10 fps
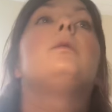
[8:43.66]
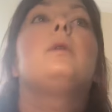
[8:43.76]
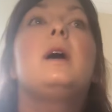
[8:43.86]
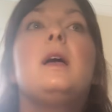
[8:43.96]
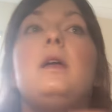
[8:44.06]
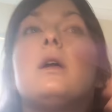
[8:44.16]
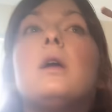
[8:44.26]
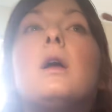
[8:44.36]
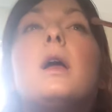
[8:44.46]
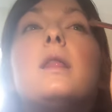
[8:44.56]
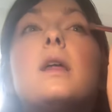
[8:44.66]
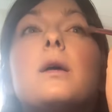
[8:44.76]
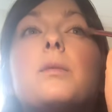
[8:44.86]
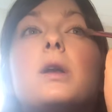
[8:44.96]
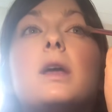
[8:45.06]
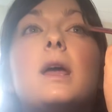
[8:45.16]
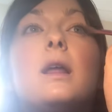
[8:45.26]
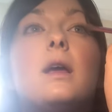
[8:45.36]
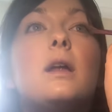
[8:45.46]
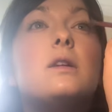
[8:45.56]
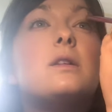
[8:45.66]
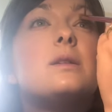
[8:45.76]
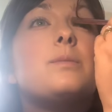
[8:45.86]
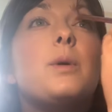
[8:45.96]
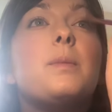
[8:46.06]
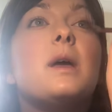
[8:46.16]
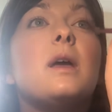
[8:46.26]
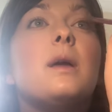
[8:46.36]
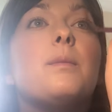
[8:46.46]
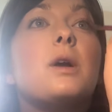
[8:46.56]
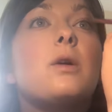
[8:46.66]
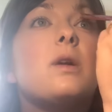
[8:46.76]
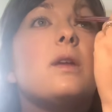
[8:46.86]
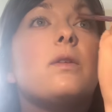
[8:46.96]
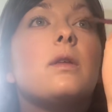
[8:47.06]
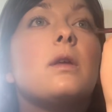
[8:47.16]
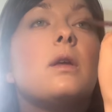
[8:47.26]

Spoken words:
okay, and then I'm going to get it and just pop it in my crease.